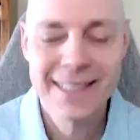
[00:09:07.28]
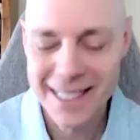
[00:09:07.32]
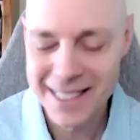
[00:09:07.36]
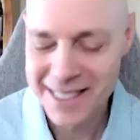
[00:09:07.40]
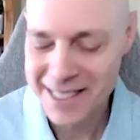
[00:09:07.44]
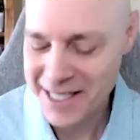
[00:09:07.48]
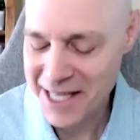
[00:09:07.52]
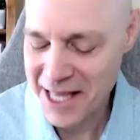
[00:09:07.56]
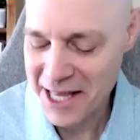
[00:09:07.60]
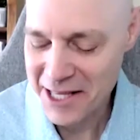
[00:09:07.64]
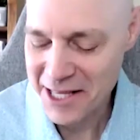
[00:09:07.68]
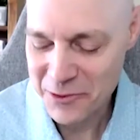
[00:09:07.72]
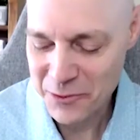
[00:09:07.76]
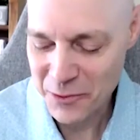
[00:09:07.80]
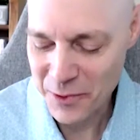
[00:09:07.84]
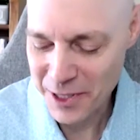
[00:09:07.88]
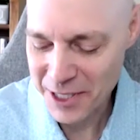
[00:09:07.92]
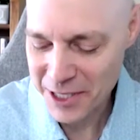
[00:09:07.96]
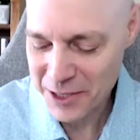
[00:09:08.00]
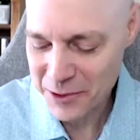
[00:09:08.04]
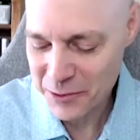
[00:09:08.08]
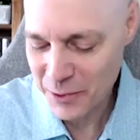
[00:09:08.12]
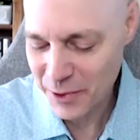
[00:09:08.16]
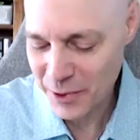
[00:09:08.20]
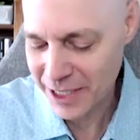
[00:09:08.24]
that's
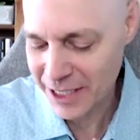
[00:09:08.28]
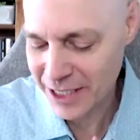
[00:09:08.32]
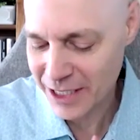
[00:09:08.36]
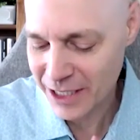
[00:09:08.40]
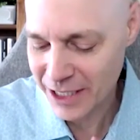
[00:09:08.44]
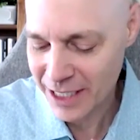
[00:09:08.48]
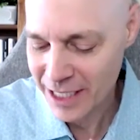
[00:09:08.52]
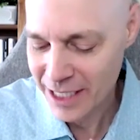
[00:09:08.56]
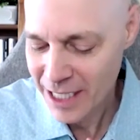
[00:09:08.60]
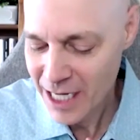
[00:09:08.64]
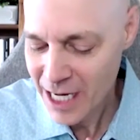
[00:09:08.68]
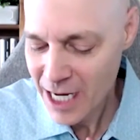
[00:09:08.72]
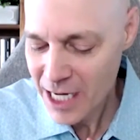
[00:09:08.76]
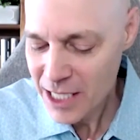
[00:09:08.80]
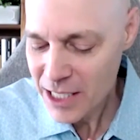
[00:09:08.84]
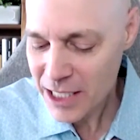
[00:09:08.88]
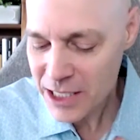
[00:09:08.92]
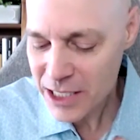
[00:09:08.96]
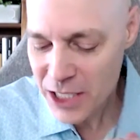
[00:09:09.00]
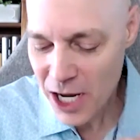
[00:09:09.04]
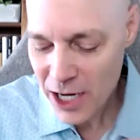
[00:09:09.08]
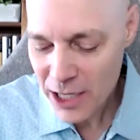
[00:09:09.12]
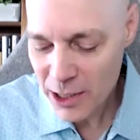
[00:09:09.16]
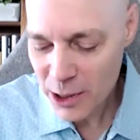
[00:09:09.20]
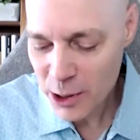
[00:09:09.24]
really good.
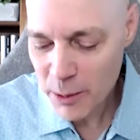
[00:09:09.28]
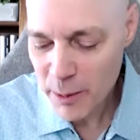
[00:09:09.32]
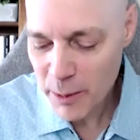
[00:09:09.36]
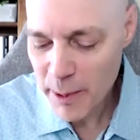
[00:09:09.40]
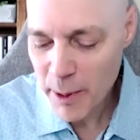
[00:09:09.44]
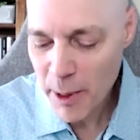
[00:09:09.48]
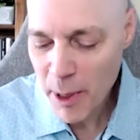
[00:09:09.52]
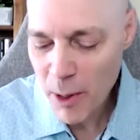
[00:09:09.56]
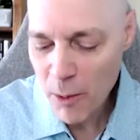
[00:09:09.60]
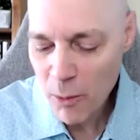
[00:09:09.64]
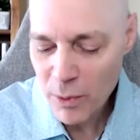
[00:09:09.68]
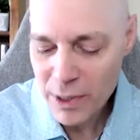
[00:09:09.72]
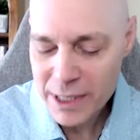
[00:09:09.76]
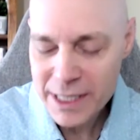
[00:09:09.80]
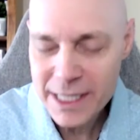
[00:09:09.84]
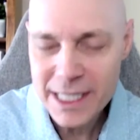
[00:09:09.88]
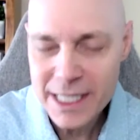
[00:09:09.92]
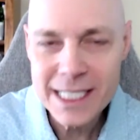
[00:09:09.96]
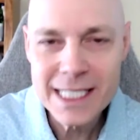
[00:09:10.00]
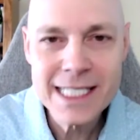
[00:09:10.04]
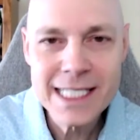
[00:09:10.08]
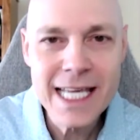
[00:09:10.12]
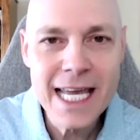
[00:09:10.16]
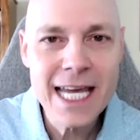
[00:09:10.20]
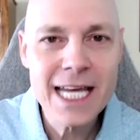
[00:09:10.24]
Let's talk a little bit about what the
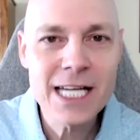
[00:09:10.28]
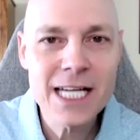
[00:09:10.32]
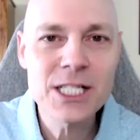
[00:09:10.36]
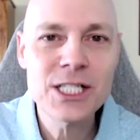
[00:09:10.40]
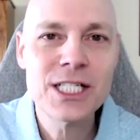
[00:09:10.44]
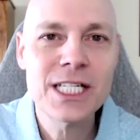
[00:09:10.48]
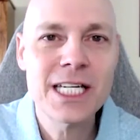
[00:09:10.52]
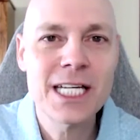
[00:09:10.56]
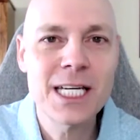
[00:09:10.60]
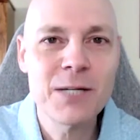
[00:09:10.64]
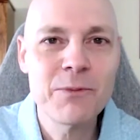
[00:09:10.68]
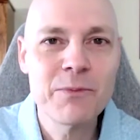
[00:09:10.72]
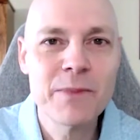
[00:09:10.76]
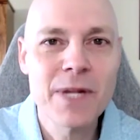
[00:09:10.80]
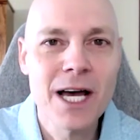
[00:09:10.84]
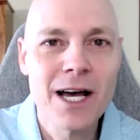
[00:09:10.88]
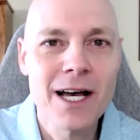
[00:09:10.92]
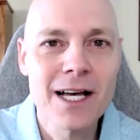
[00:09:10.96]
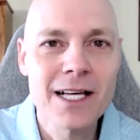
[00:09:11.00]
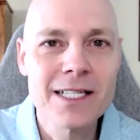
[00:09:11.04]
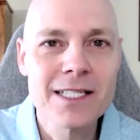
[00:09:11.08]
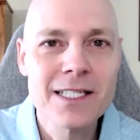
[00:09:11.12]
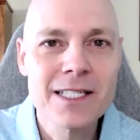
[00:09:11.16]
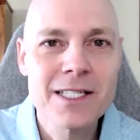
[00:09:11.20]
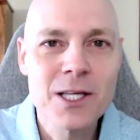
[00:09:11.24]
Sage team
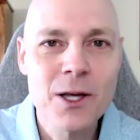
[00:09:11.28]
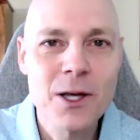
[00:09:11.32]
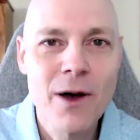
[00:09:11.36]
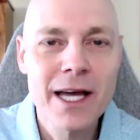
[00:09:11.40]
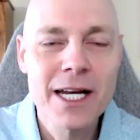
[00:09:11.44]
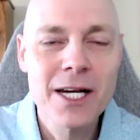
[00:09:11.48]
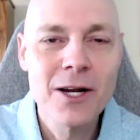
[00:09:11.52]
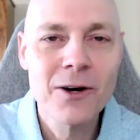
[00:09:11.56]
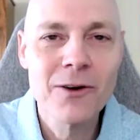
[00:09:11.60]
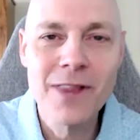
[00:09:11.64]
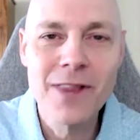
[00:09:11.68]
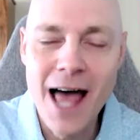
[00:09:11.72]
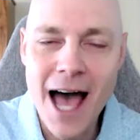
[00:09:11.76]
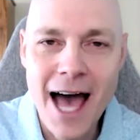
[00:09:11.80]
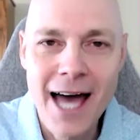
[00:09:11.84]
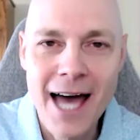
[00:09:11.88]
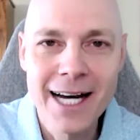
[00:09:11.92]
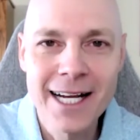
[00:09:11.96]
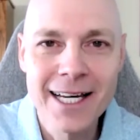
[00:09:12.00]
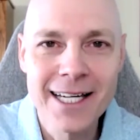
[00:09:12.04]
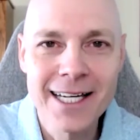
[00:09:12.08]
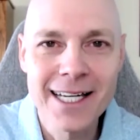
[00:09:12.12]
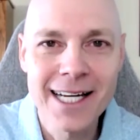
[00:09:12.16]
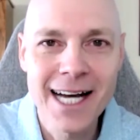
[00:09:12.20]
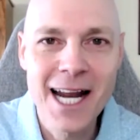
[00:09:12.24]
does. So I know
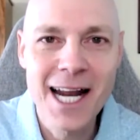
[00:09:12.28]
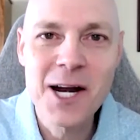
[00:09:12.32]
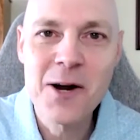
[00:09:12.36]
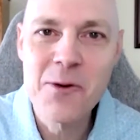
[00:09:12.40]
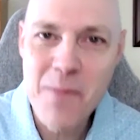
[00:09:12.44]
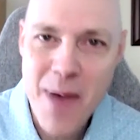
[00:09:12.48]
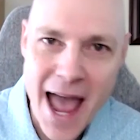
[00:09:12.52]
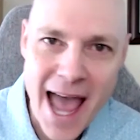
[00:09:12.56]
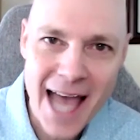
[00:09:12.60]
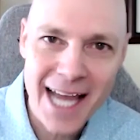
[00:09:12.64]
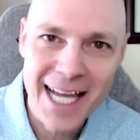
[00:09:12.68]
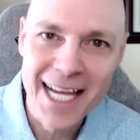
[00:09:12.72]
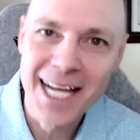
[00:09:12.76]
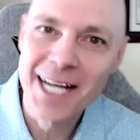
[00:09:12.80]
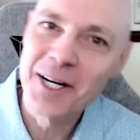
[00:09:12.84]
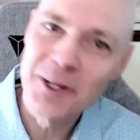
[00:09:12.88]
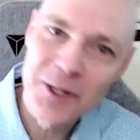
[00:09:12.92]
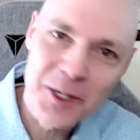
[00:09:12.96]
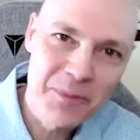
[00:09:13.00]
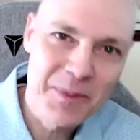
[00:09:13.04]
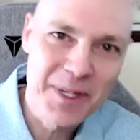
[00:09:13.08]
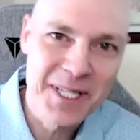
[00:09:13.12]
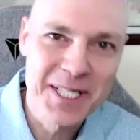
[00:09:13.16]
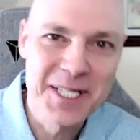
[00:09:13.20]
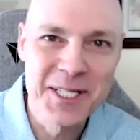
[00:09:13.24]
Lana and I know Maggie. I know
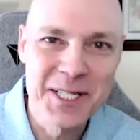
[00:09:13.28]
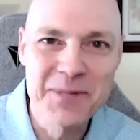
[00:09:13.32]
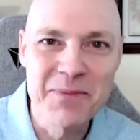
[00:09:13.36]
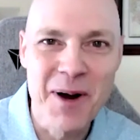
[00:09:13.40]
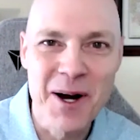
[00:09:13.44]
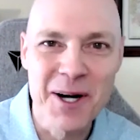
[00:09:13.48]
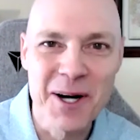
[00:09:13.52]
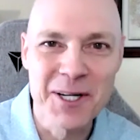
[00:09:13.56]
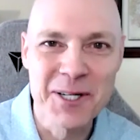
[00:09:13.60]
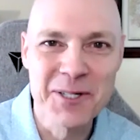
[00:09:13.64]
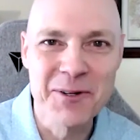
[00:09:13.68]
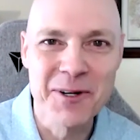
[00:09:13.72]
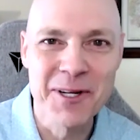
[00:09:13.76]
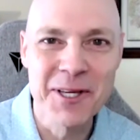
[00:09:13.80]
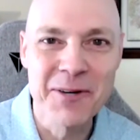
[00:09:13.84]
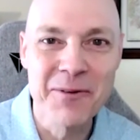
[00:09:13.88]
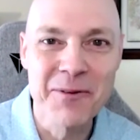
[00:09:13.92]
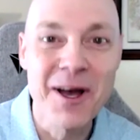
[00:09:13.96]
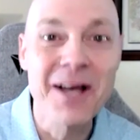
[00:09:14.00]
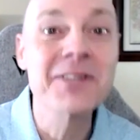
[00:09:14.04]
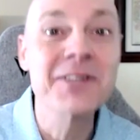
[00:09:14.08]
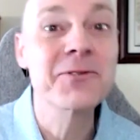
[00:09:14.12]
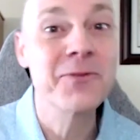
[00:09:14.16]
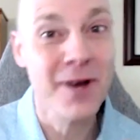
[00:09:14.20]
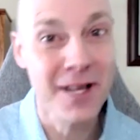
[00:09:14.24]
your business partners really
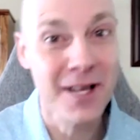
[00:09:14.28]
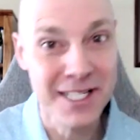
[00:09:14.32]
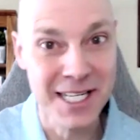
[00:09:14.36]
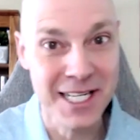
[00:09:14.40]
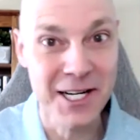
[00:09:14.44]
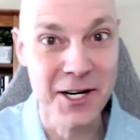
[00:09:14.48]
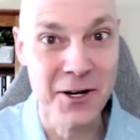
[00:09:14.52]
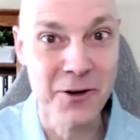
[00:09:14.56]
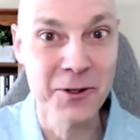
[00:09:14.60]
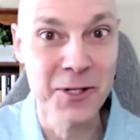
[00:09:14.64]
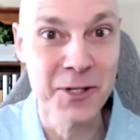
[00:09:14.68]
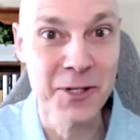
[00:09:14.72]
well as I know